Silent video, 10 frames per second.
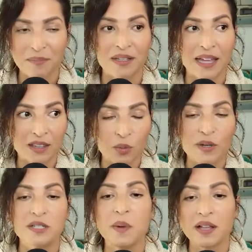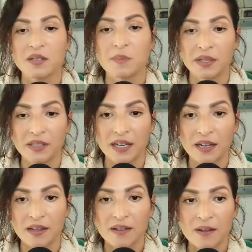But like the
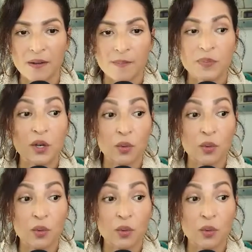responsibility, yeah.